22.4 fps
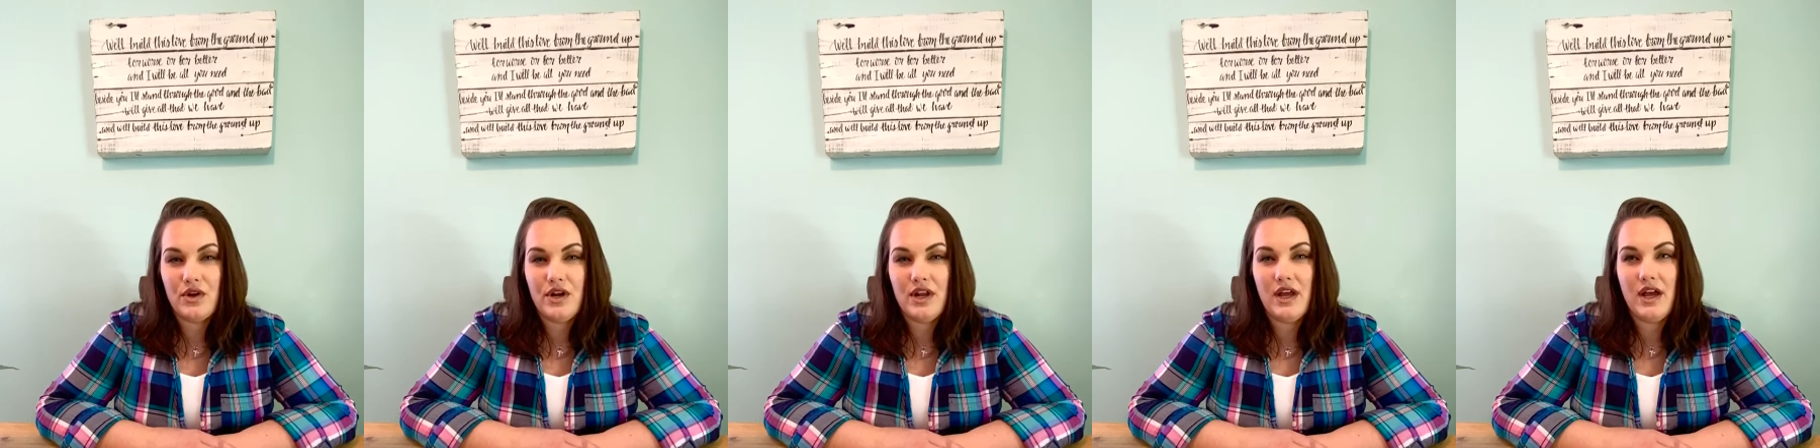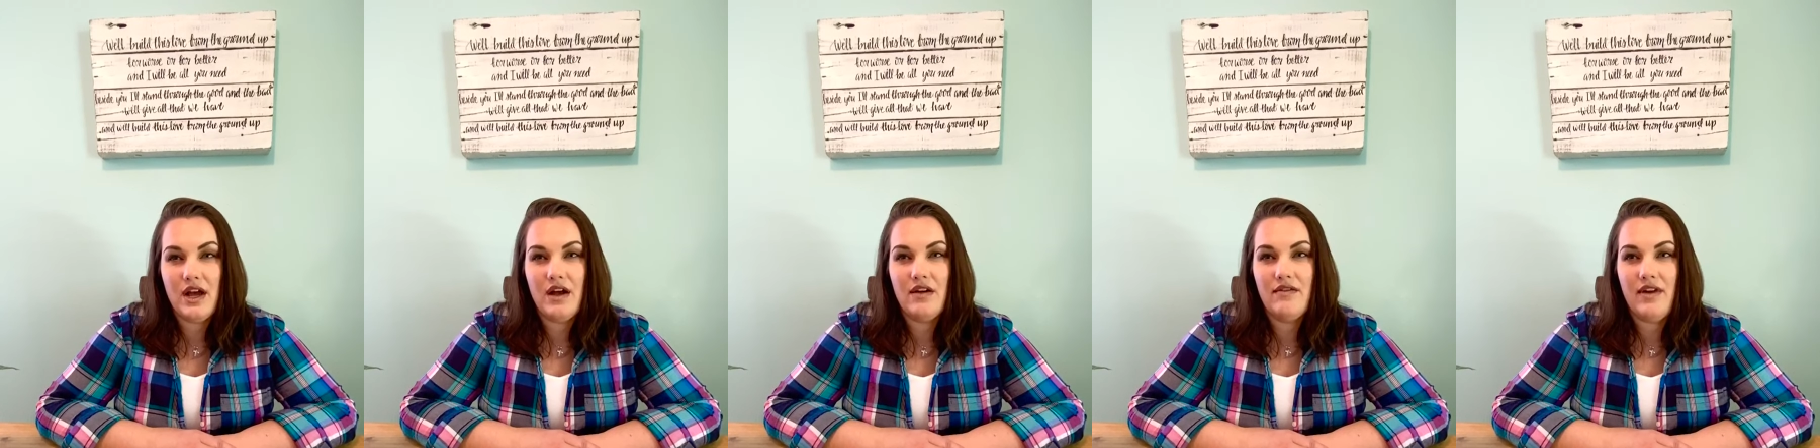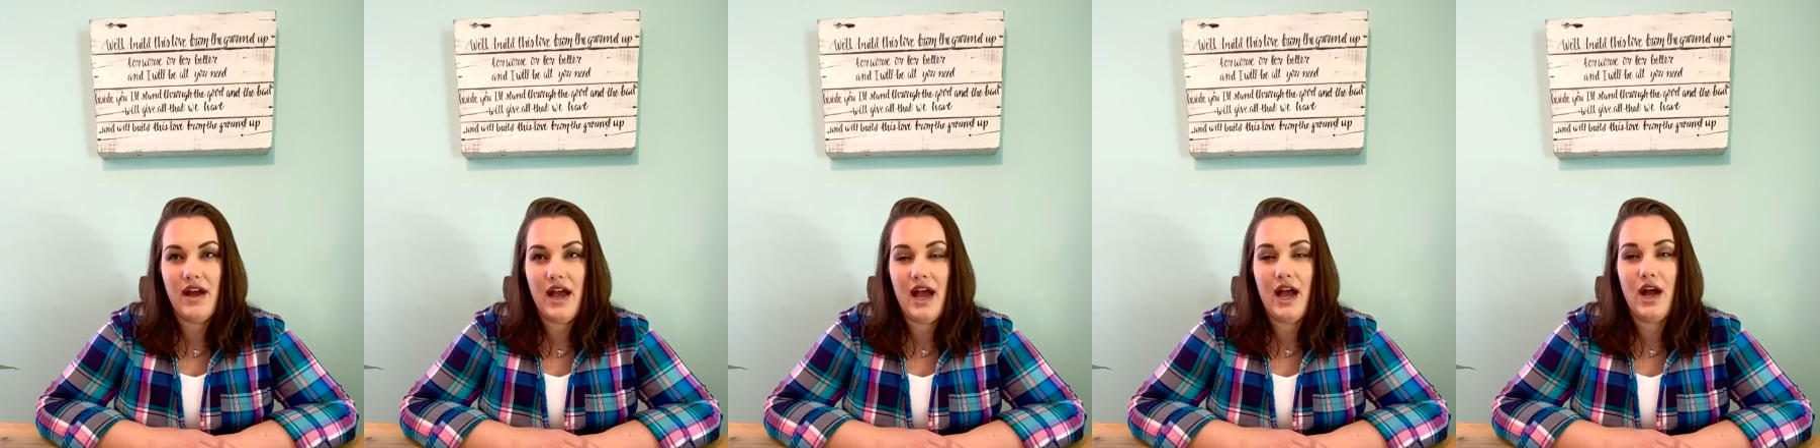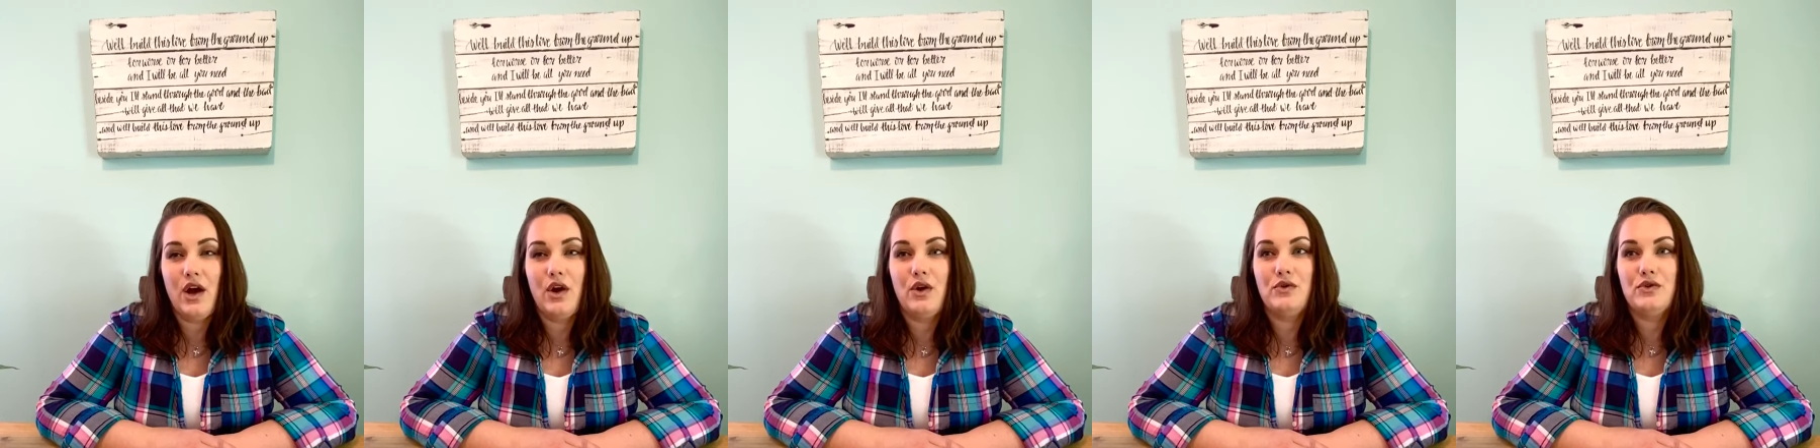of
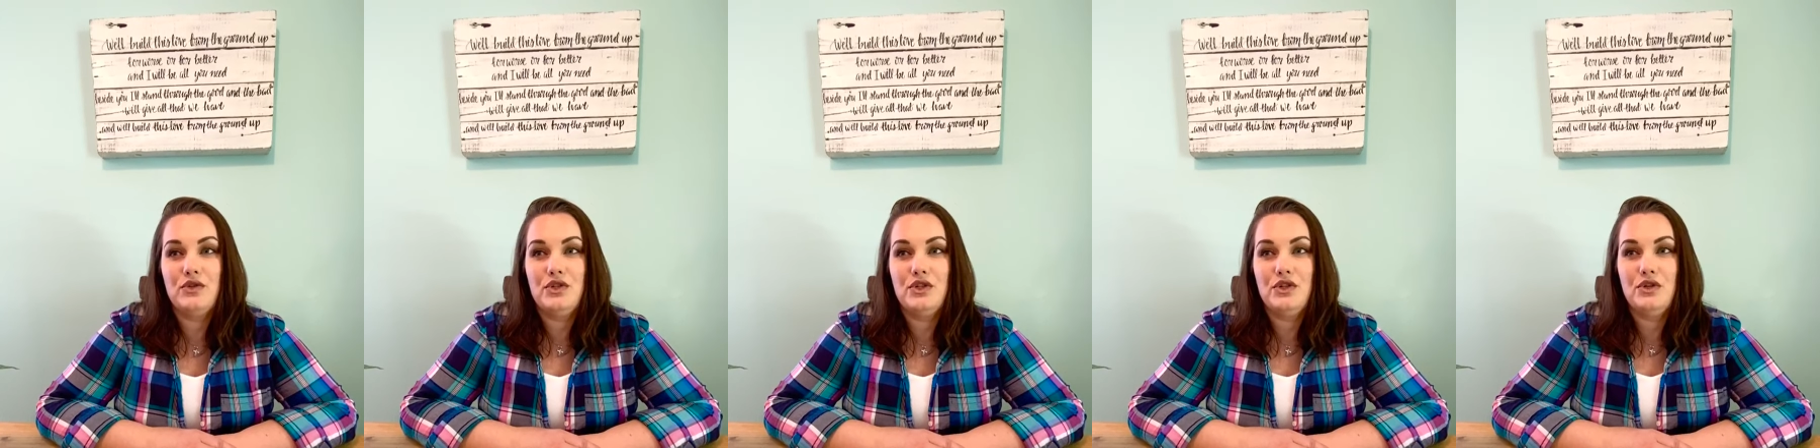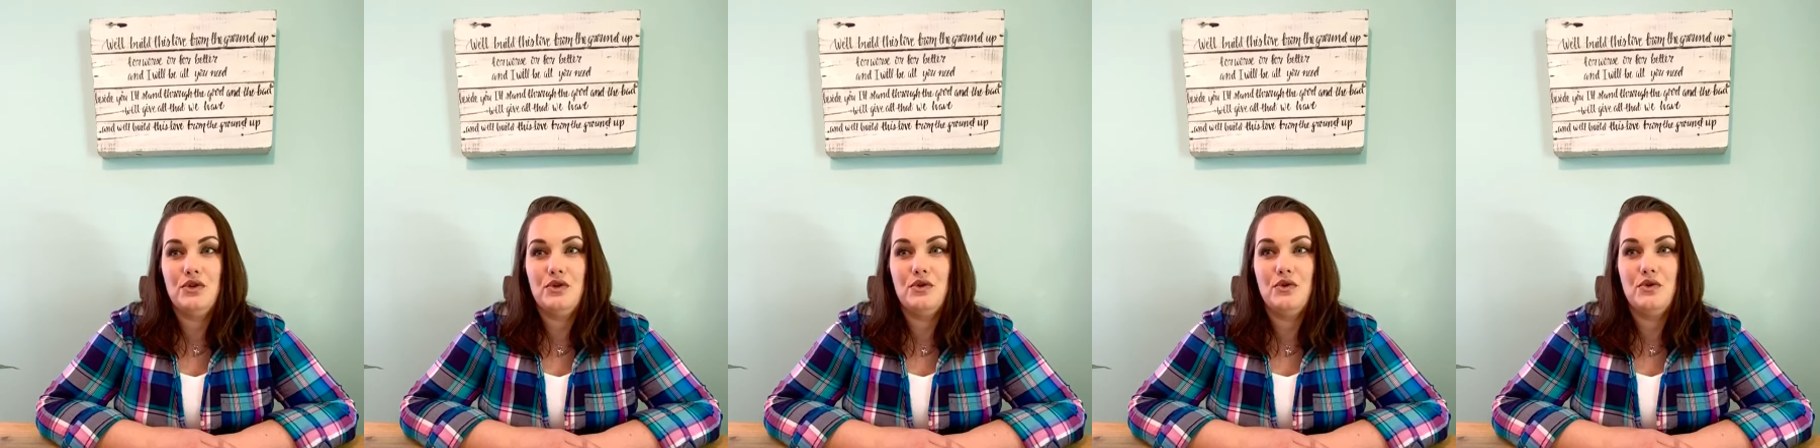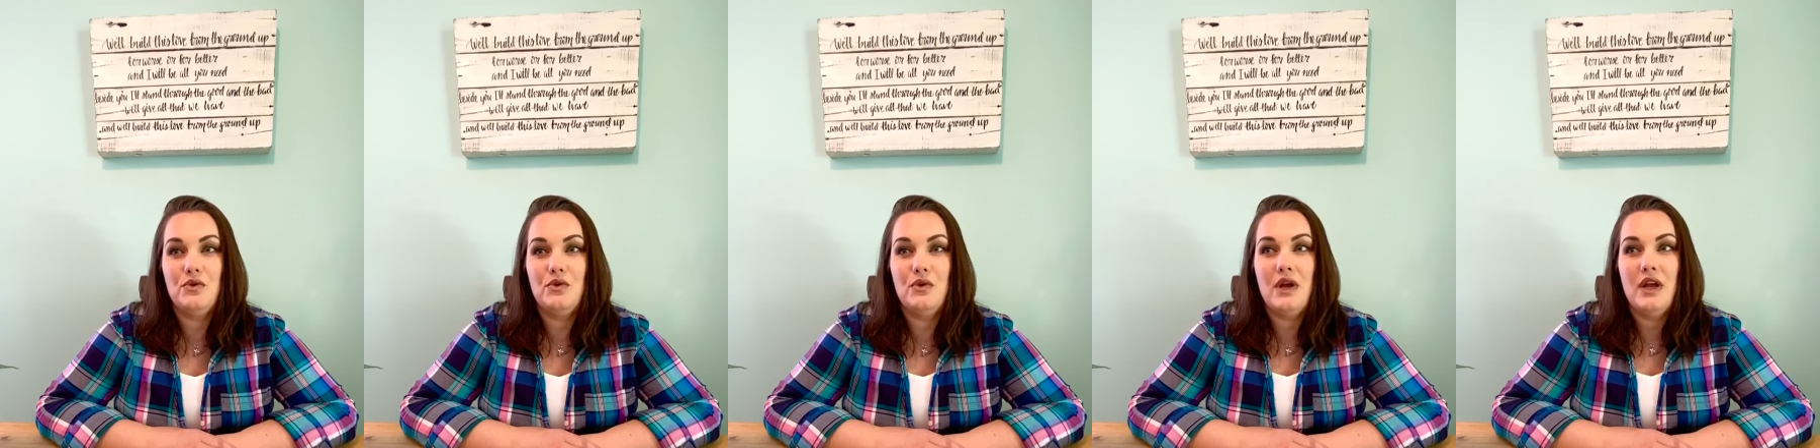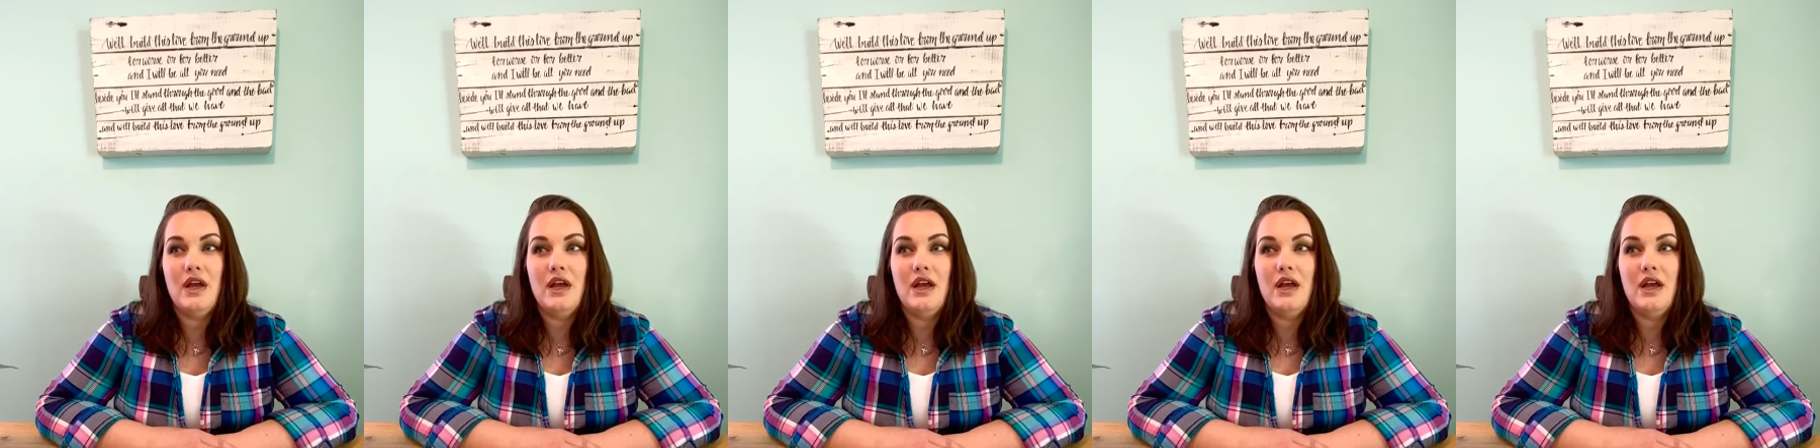how to,